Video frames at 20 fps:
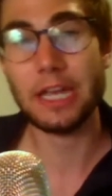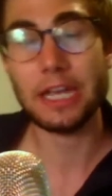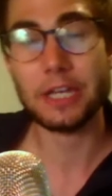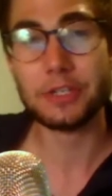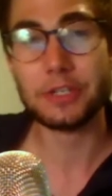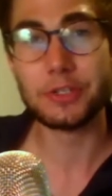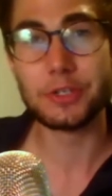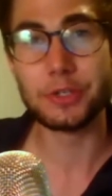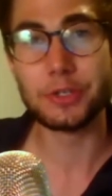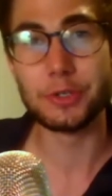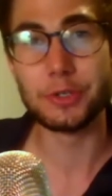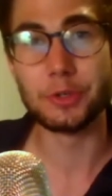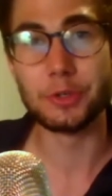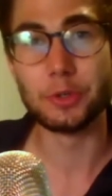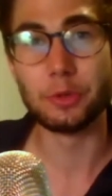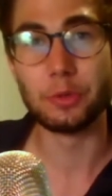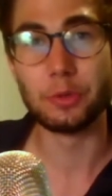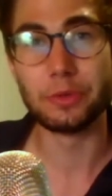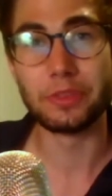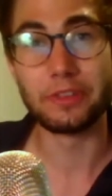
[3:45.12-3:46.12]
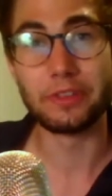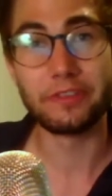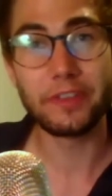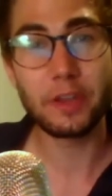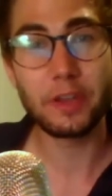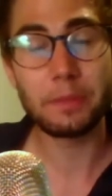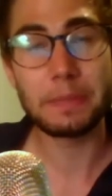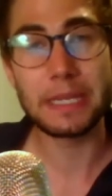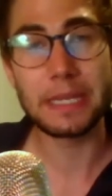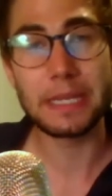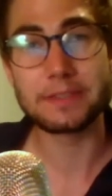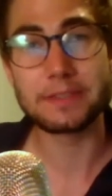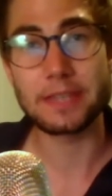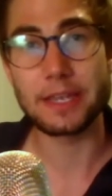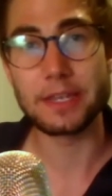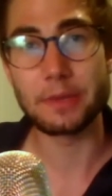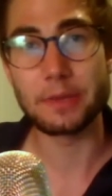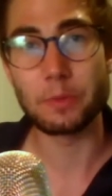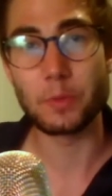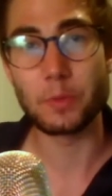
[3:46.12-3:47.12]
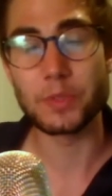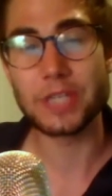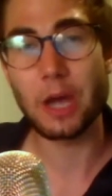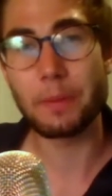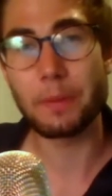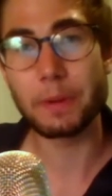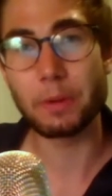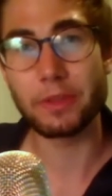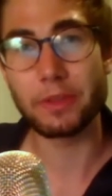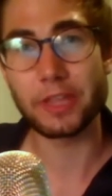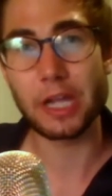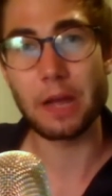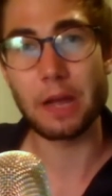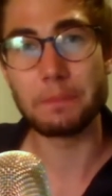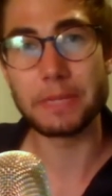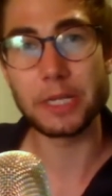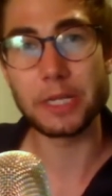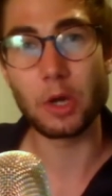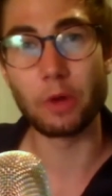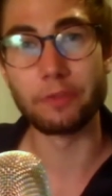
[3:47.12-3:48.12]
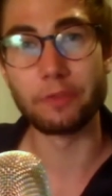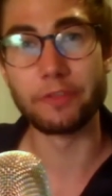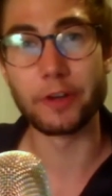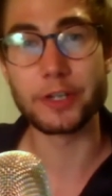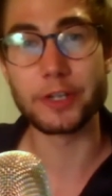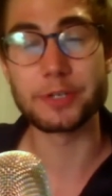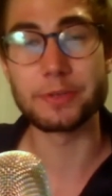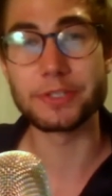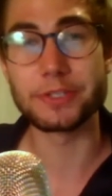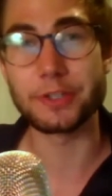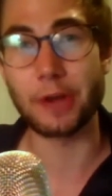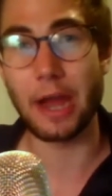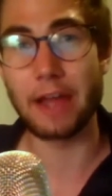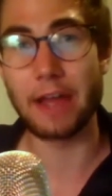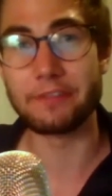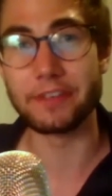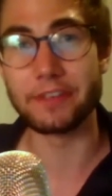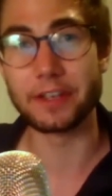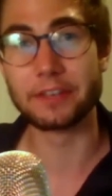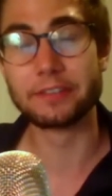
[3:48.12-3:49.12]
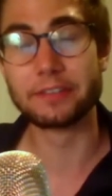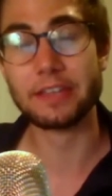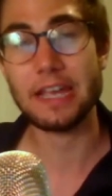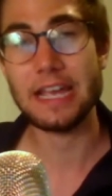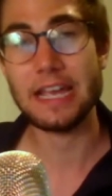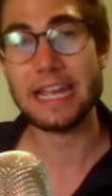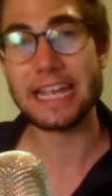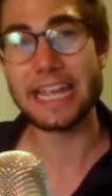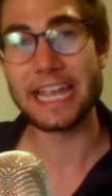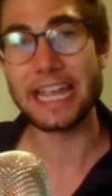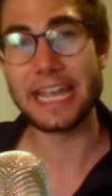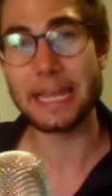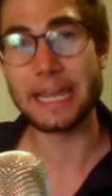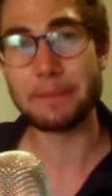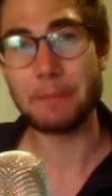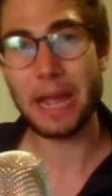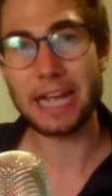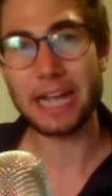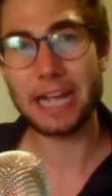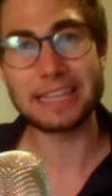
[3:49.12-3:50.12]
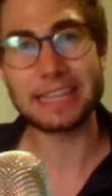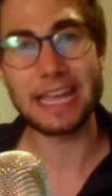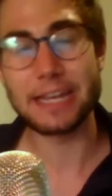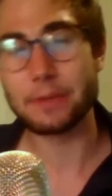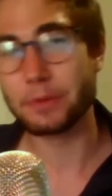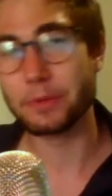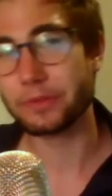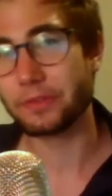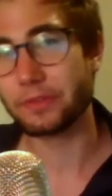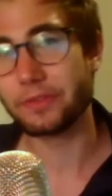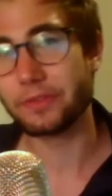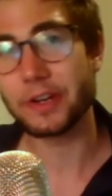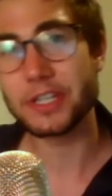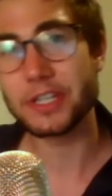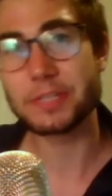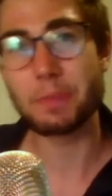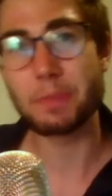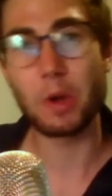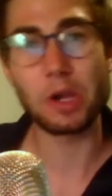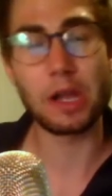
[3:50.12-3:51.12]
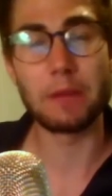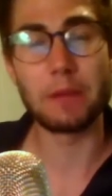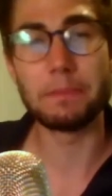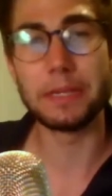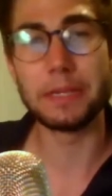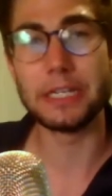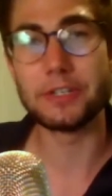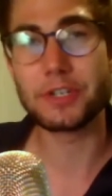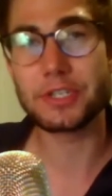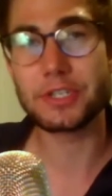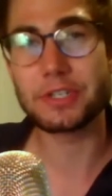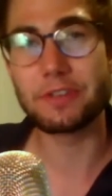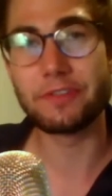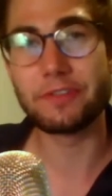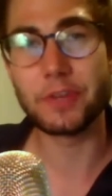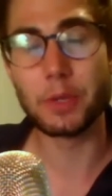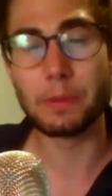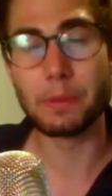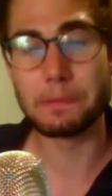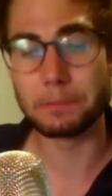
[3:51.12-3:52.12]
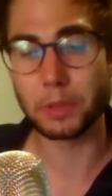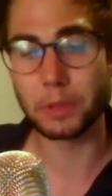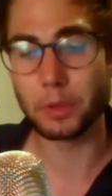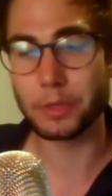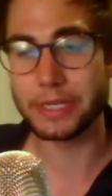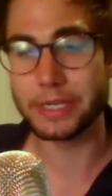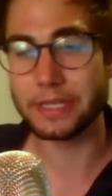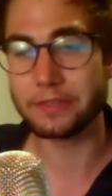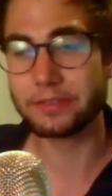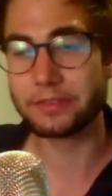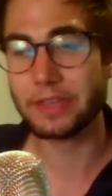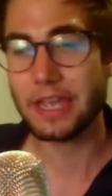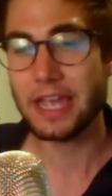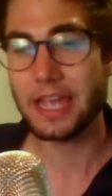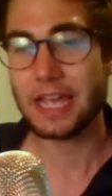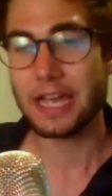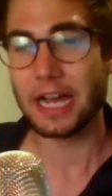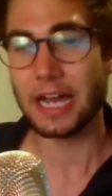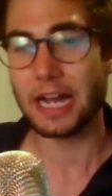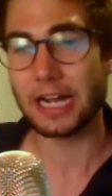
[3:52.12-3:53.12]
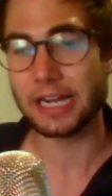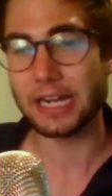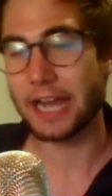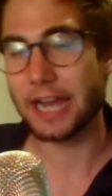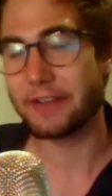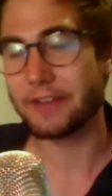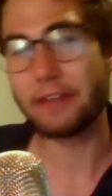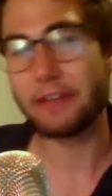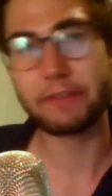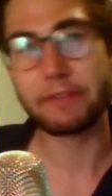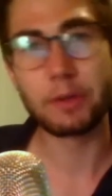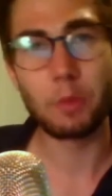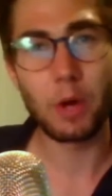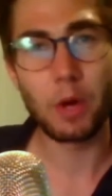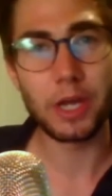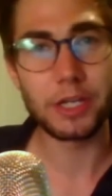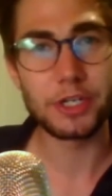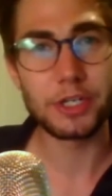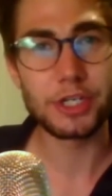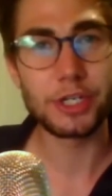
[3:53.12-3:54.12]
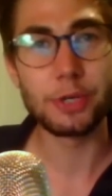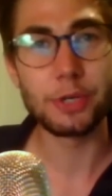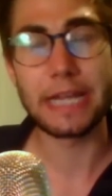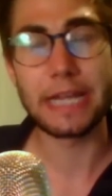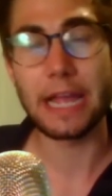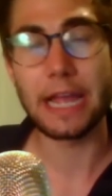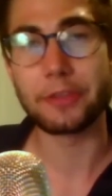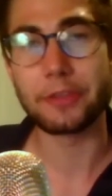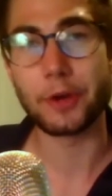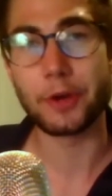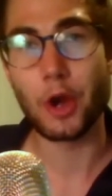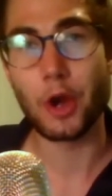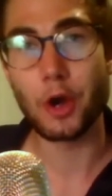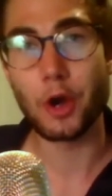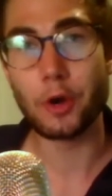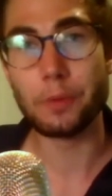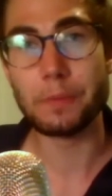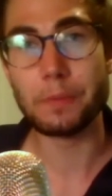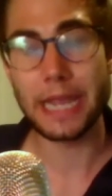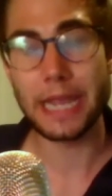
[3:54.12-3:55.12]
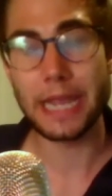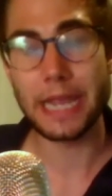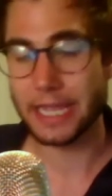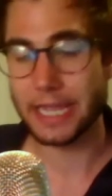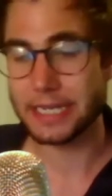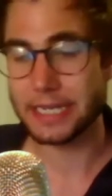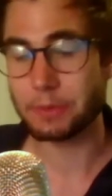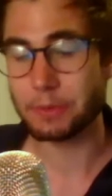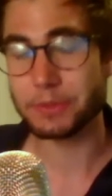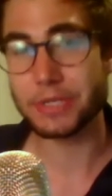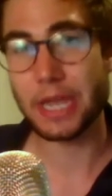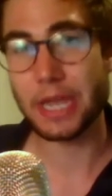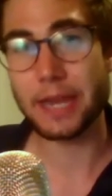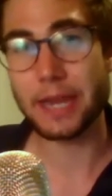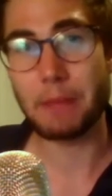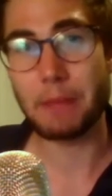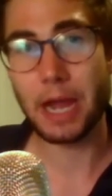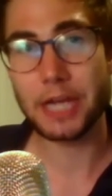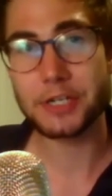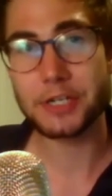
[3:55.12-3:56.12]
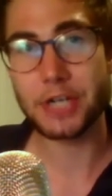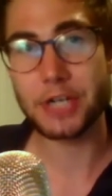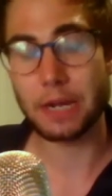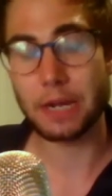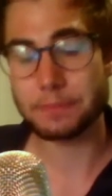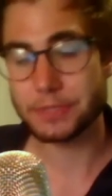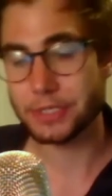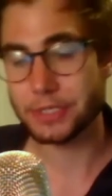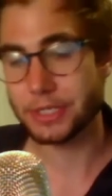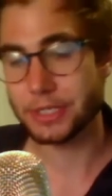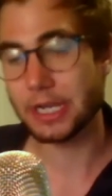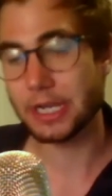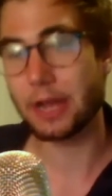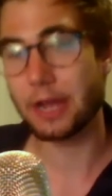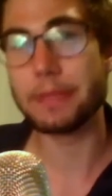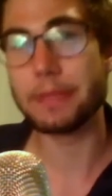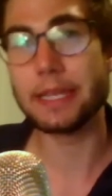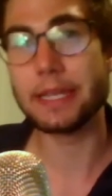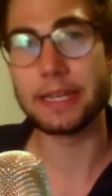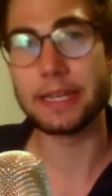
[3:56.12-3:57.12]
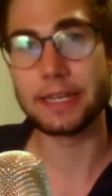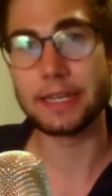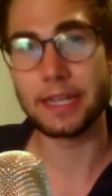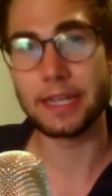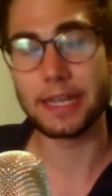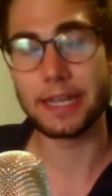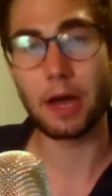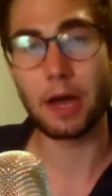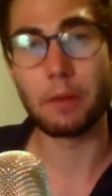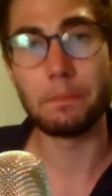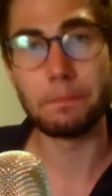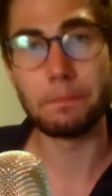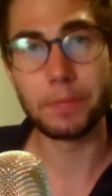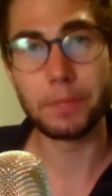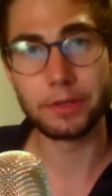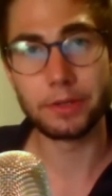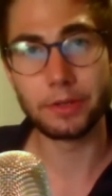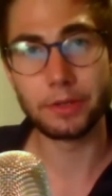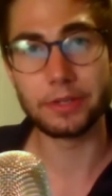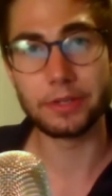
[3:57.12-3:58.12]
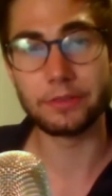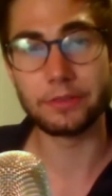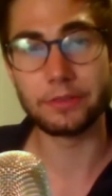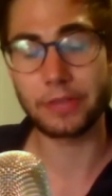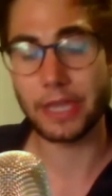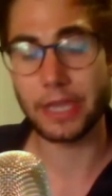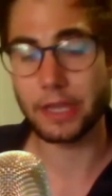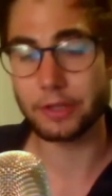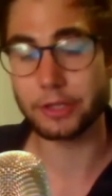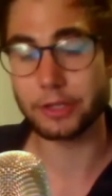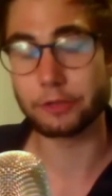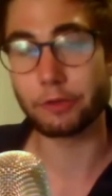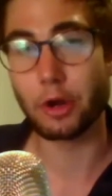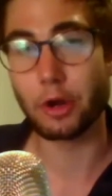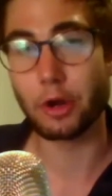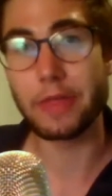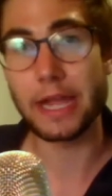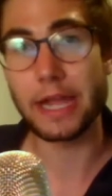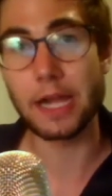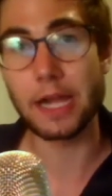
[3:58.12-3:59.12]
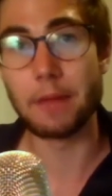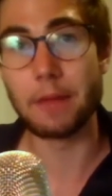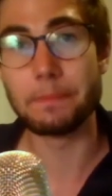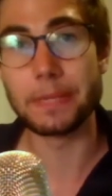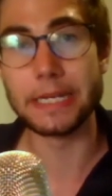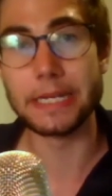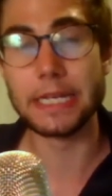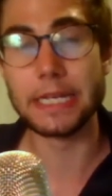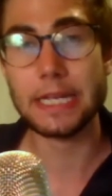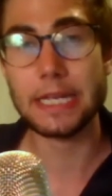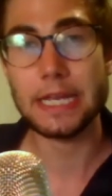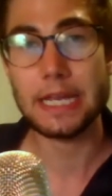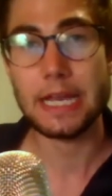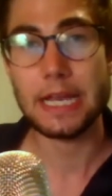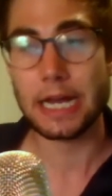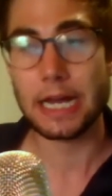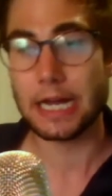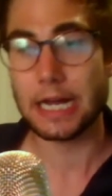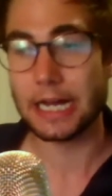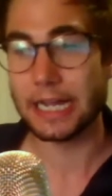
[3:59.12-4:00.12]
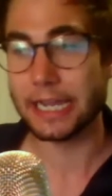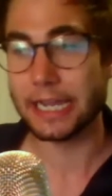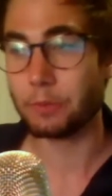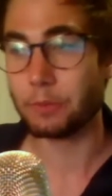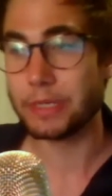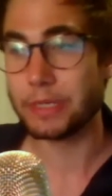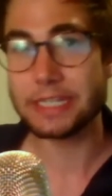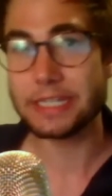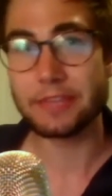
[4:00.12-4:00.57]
to the Philippines, I was helping with a company called Virtuous Graphics. And back then it was a very small company, just a few employees, kind of everyone shooting at their home. And it was kind of my job to come in and help build and scale and grow that company. And we did